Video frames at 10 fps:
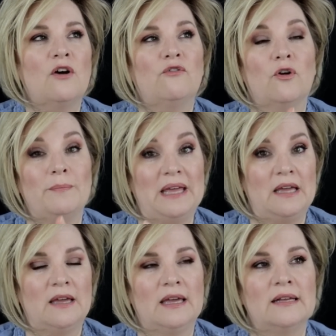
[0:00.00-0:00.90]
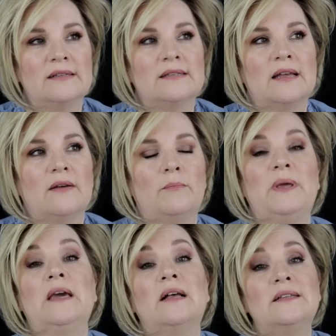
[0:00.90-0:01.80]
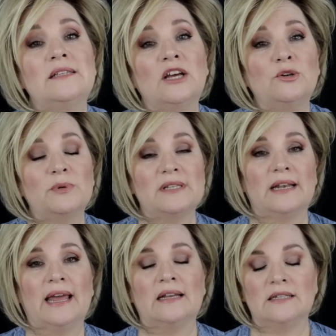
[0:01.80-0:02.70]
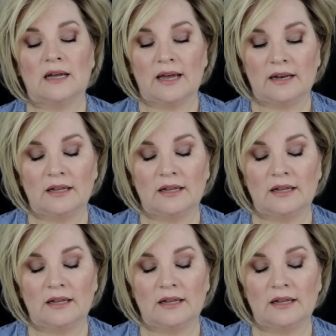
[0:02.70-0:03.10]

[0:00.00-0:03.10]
for me is because it's 100% hand tied,